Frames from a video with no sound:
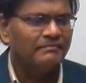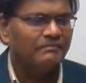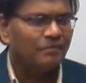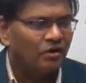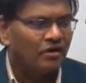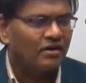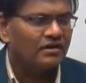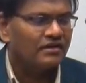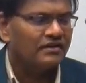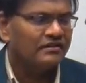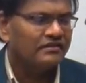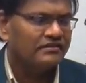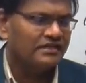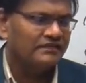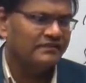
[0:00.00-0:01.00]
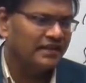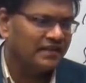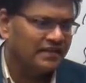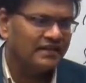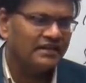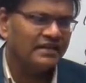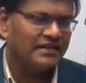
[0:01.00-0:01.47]
more
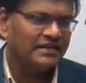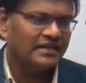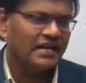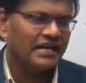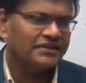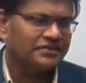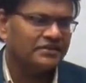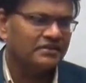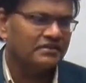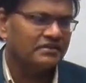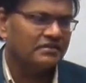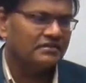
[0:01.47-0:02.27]
civilian interaction